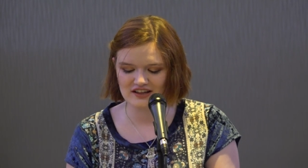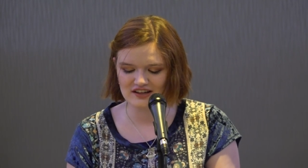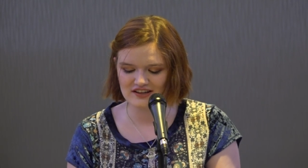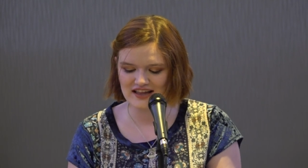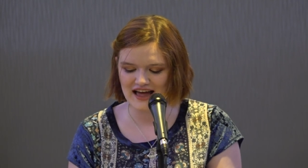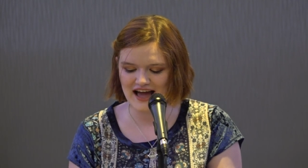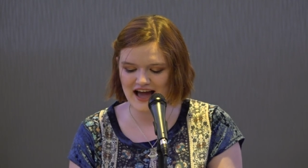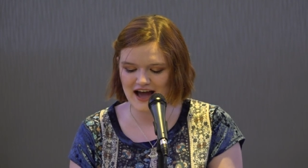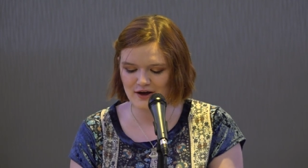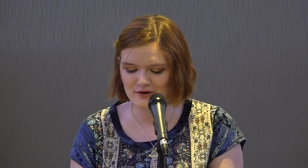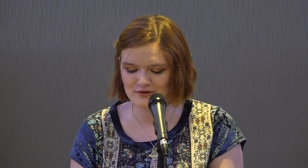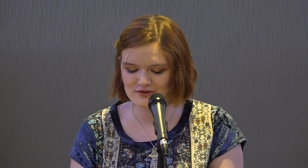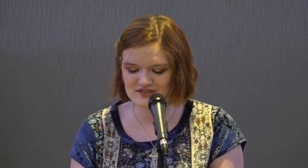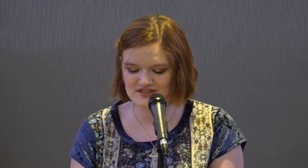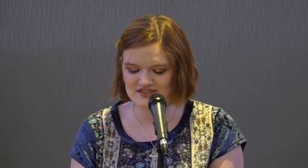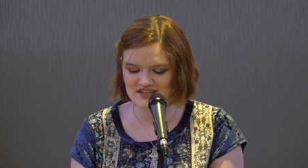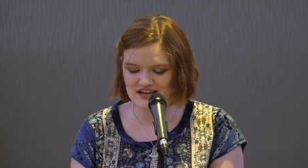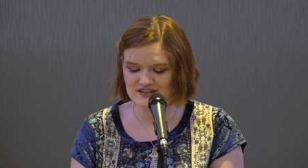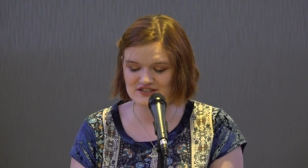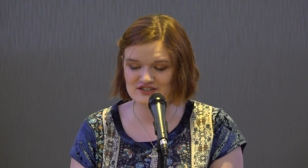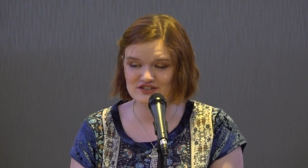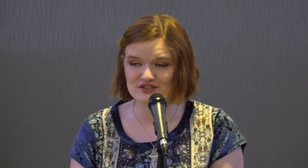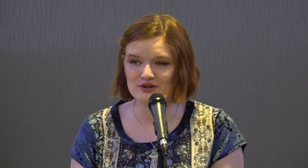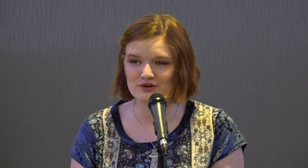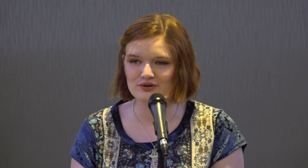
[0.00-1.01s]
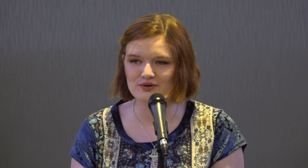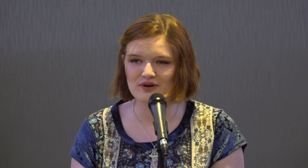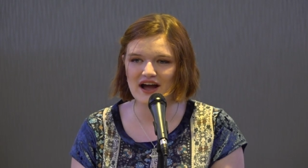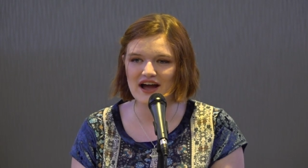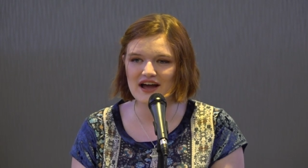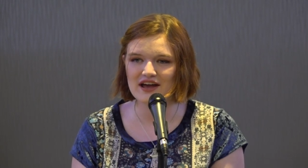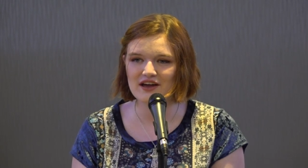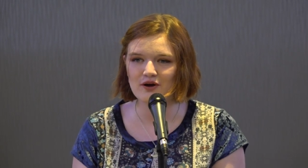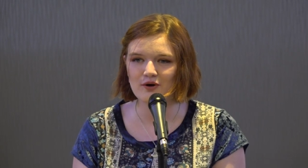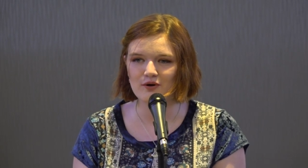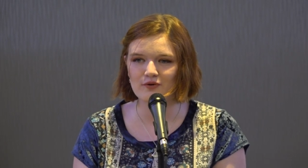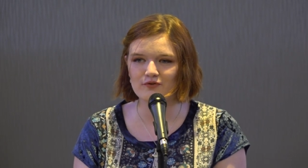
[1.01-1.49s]
clouds and
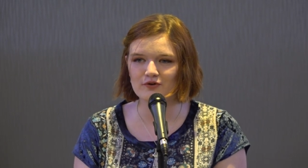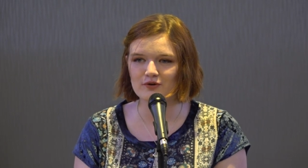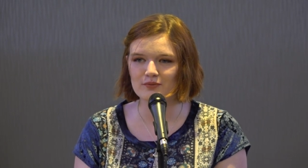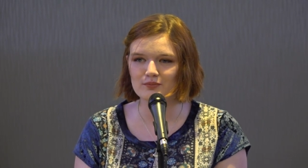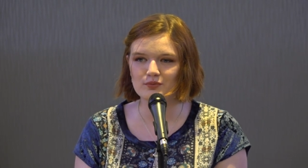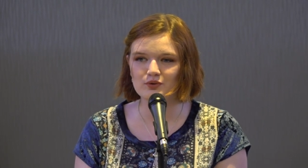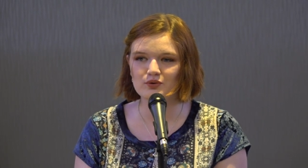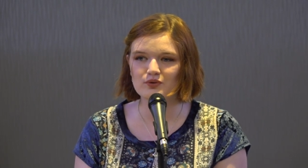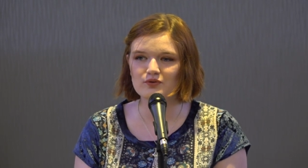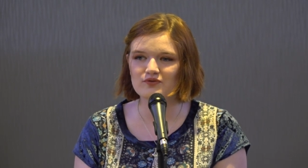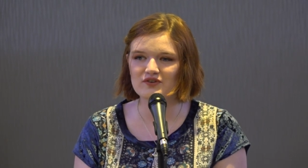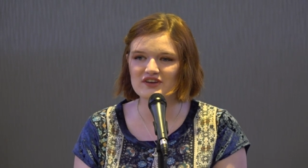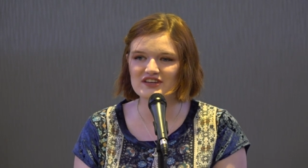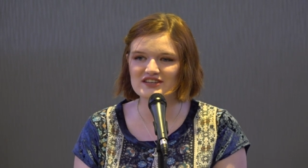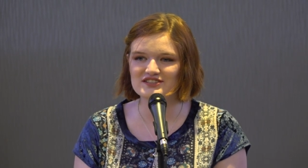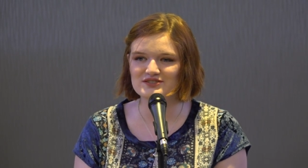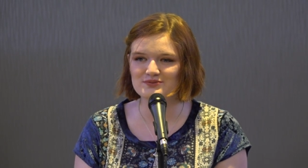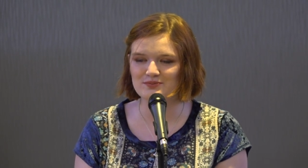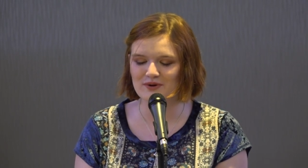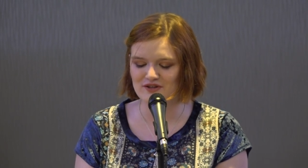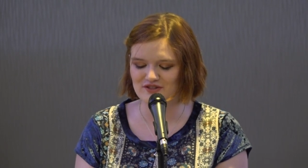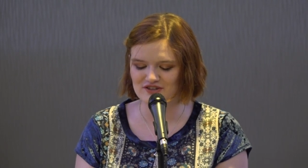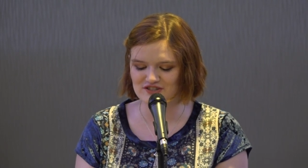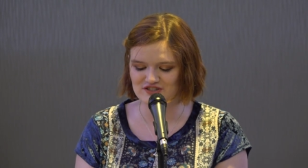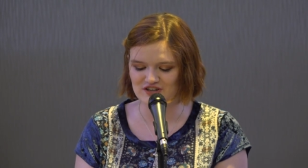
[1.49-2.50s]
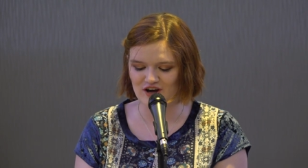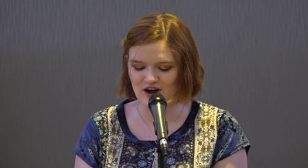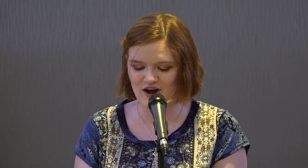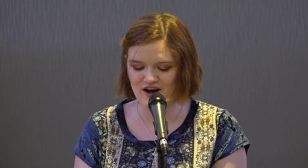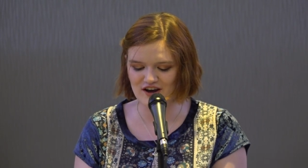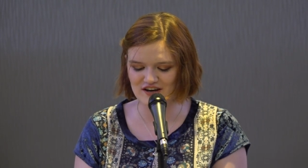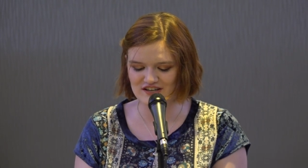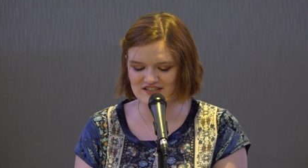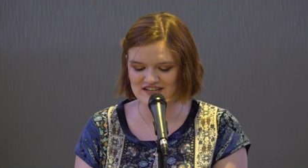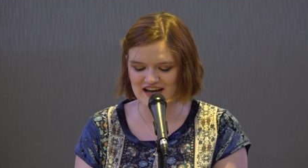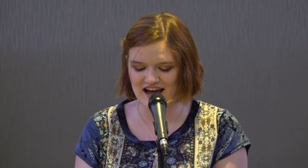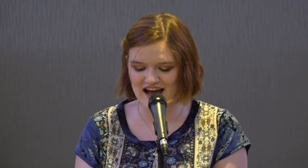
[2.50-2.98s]
cry over movies where the
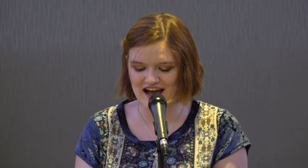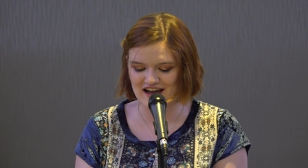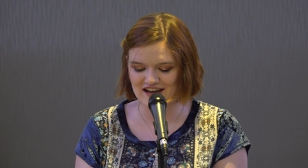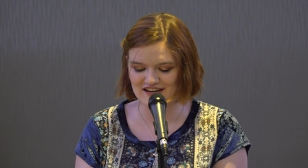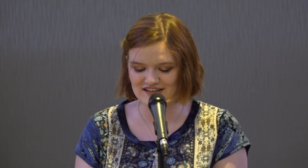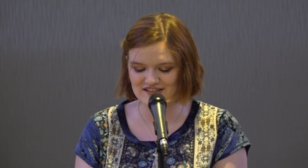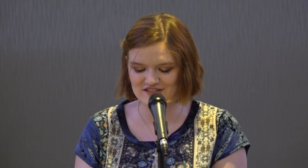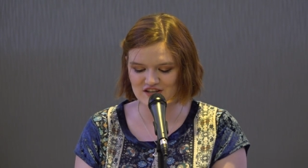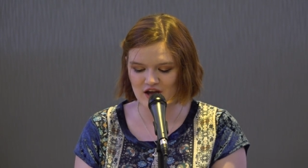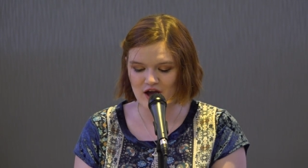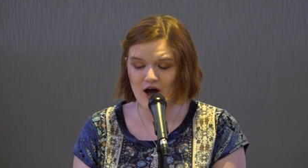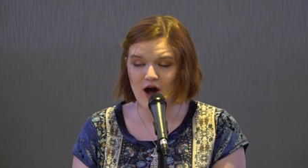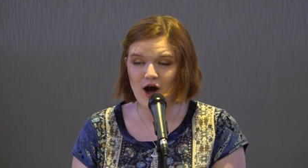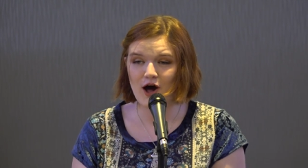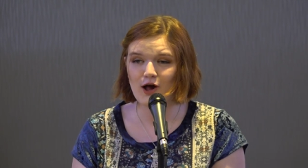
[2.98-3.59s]
dog dies,